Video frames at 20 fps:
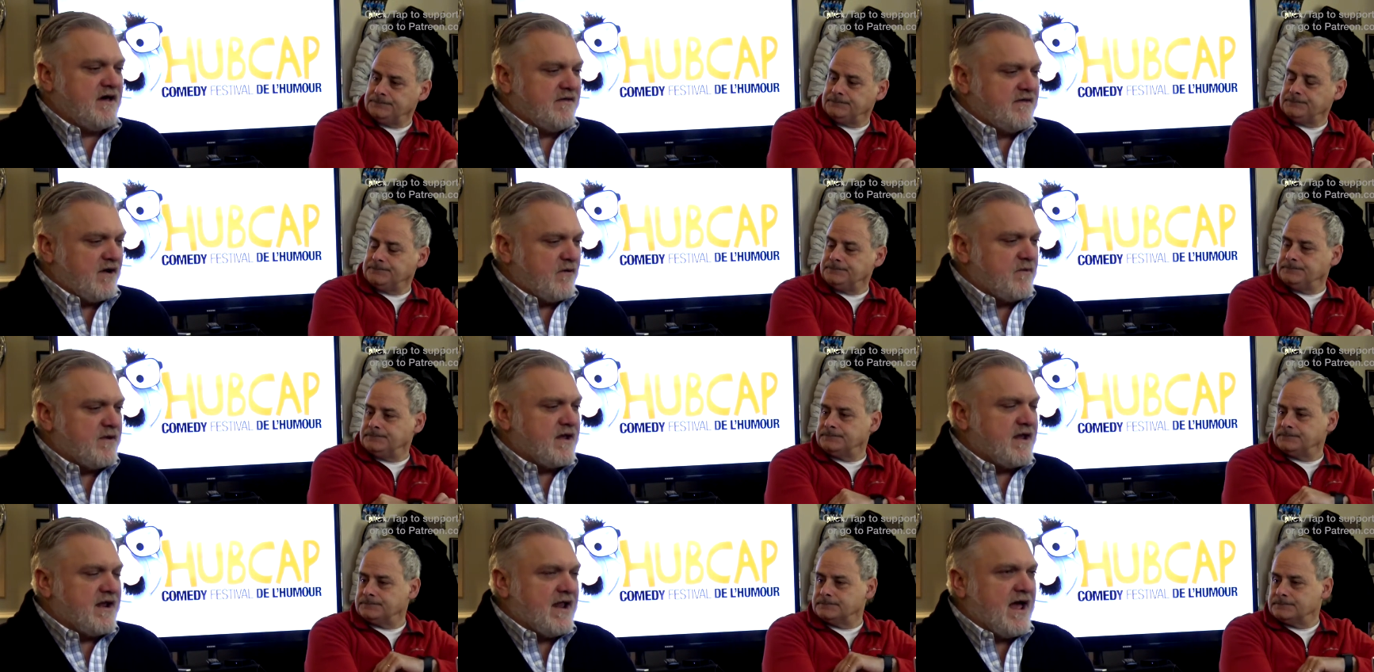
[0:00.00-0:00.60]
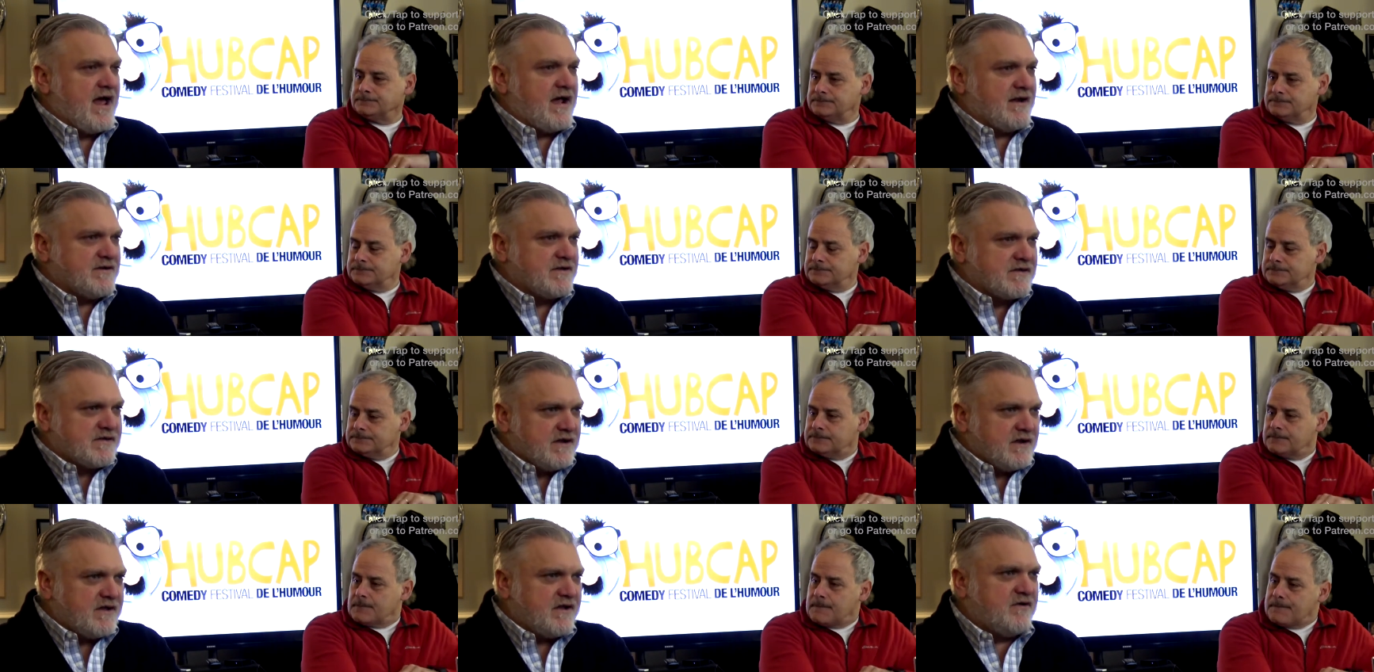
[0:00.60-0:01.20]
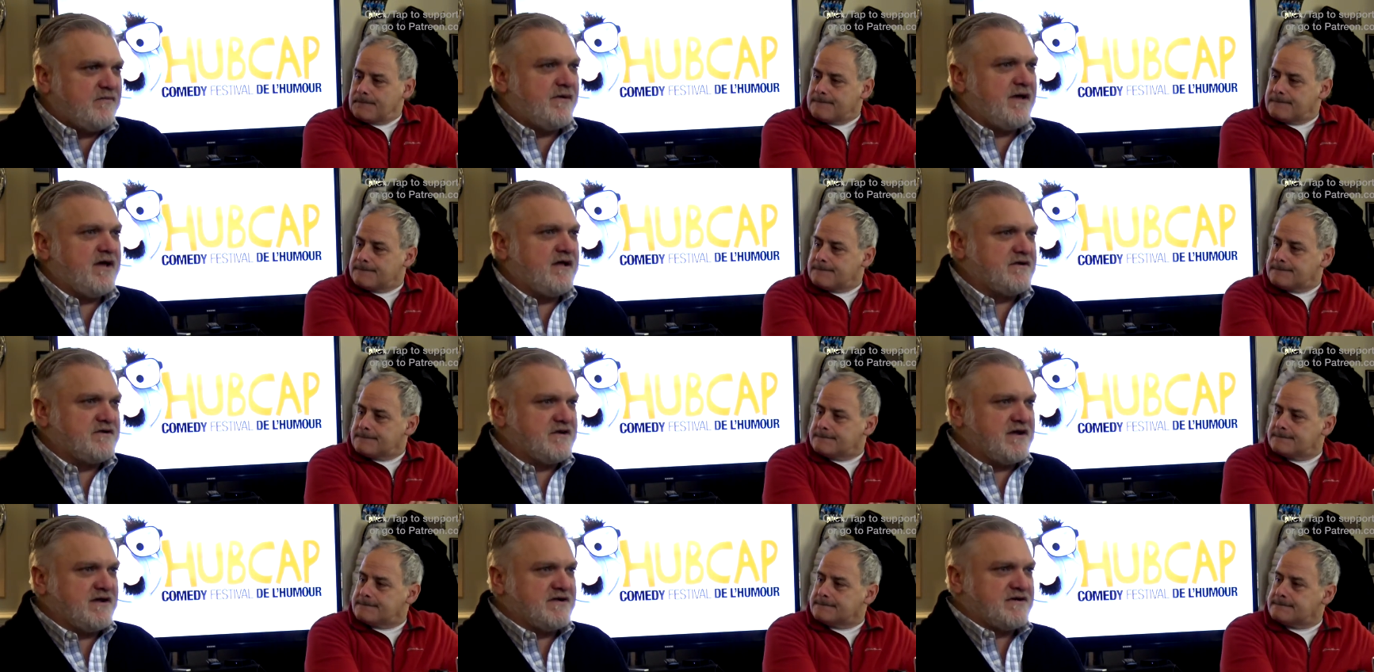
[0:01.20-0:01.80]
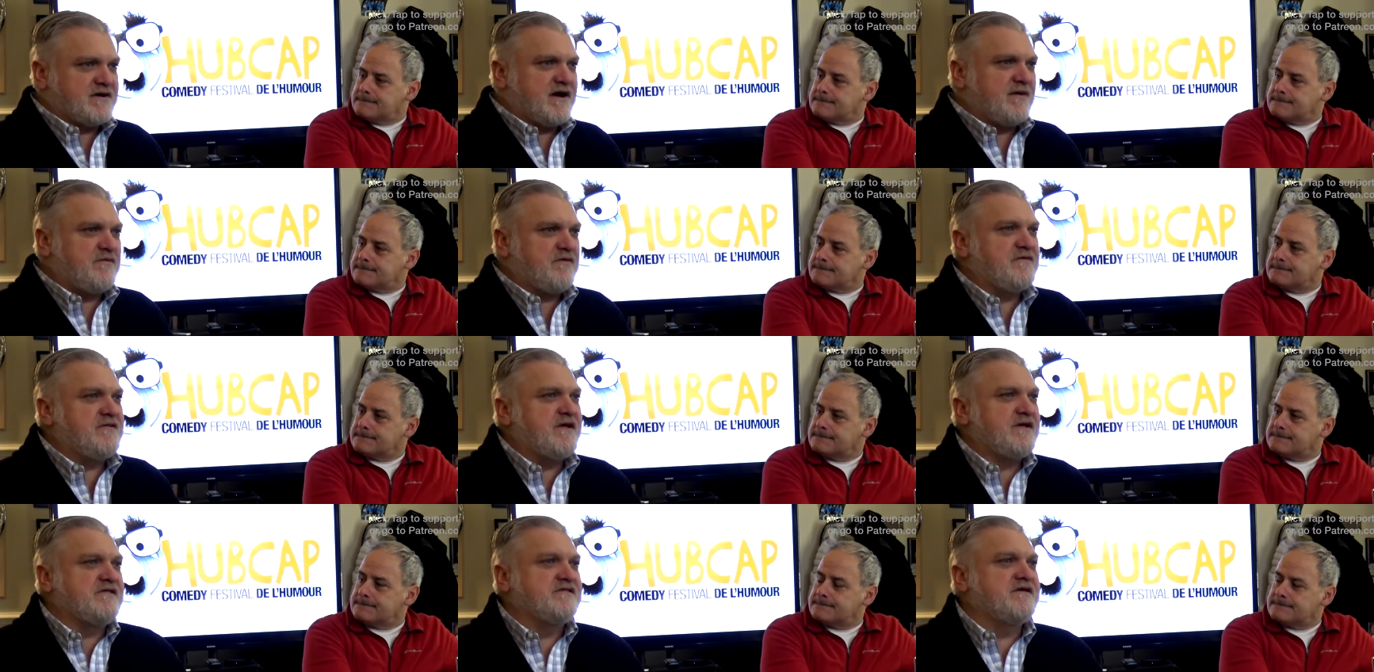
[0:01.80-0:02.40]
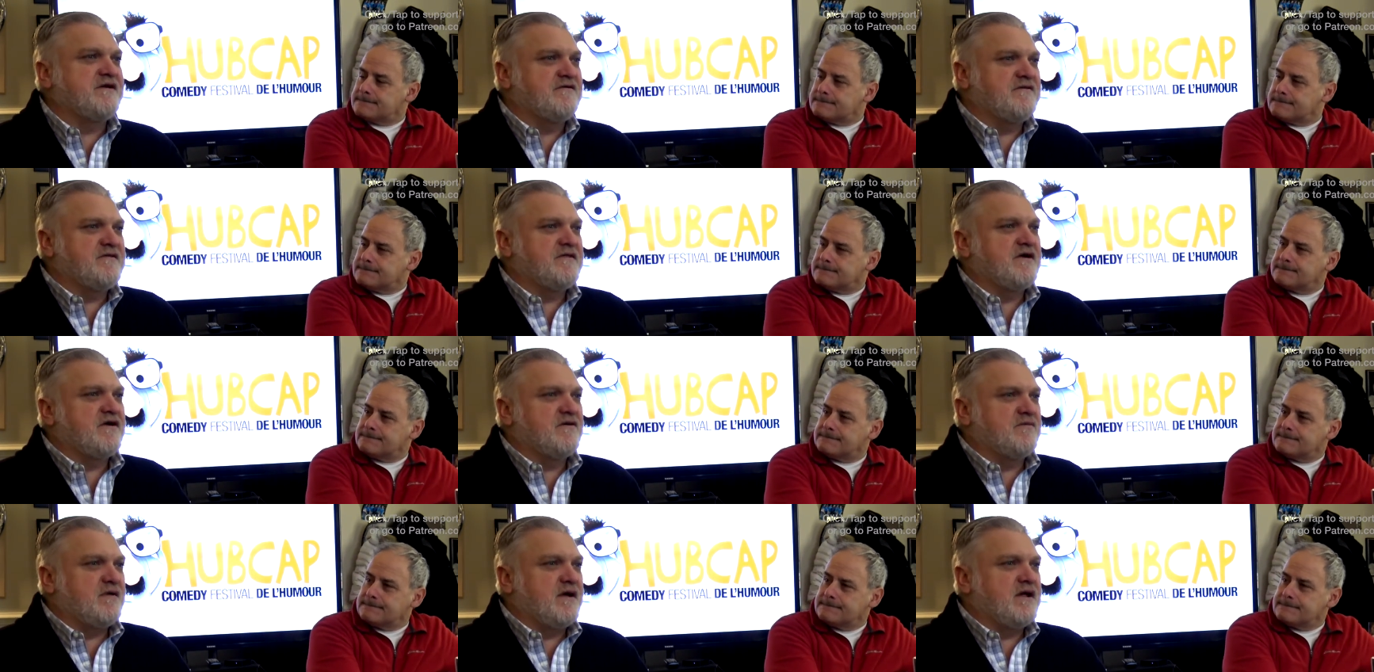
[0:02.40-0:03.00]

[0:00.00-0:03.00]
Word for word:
Speaker 1: That we can add just a little bit, change a couple things here and there,